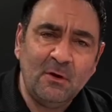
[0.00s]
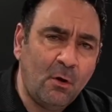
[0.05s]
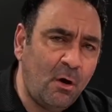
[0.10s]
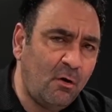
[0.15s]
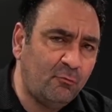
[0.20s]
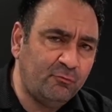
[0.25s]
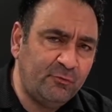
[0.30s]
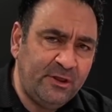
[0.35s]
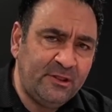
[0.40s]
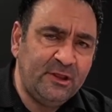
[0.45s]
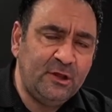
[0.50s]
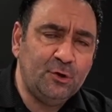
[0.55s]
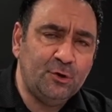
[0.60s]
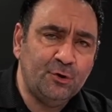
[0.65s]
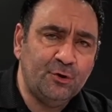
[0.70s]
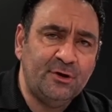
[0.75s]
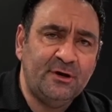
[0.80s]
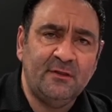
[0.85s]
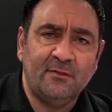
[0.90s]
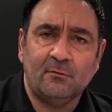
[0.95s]
They're all really
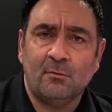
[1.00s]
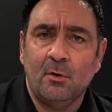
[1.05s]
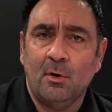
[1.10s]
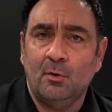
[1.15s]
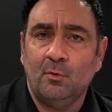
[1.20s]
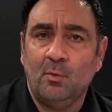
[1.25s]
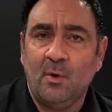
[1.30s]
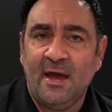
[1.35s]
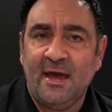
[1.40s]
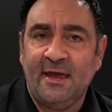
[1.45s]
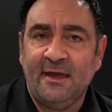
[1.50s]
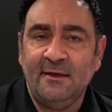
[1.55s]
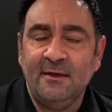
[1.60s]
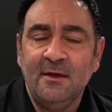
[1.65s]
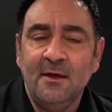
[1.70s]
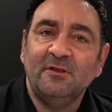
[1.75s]
good in their own way,